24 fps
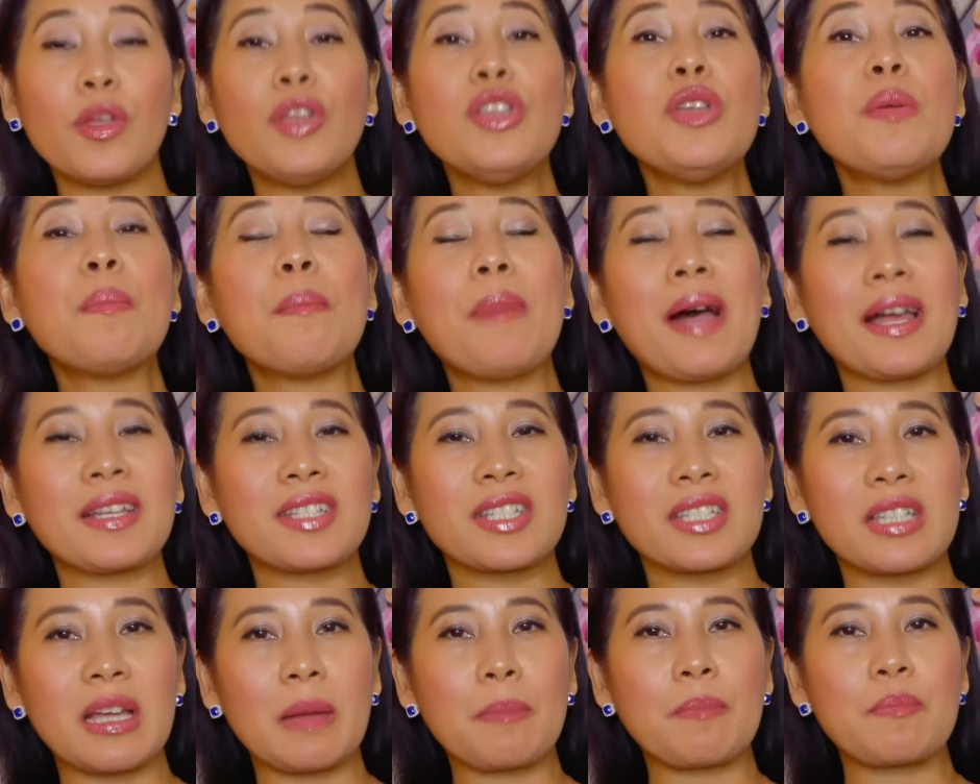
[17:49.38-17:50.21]
yung
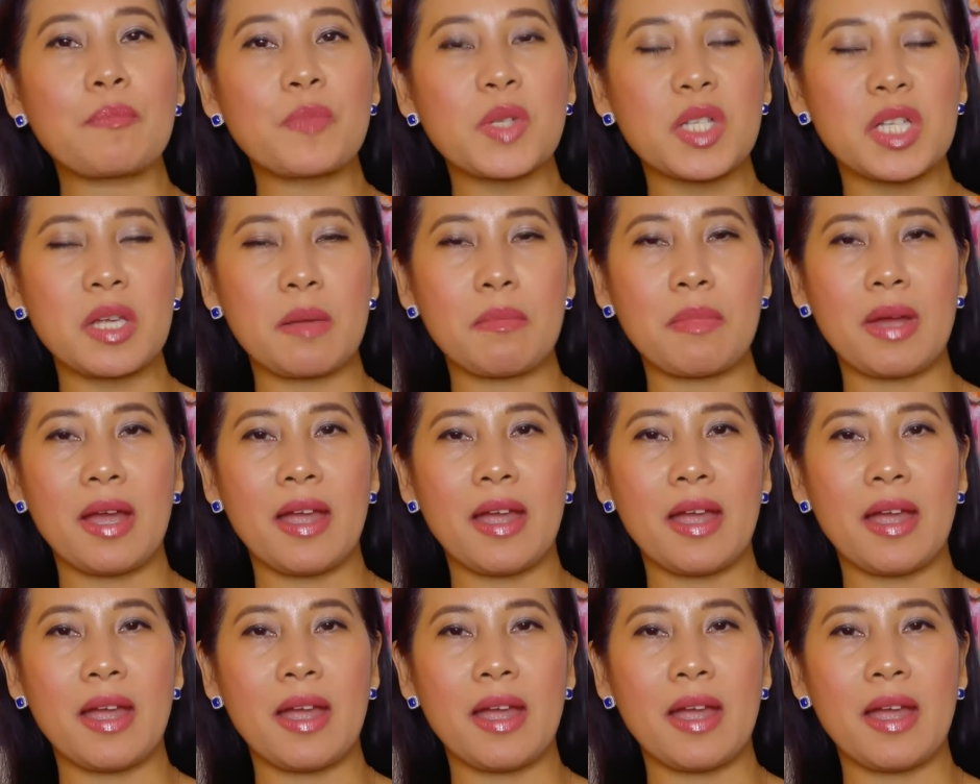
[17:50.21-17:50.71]
bus stop sa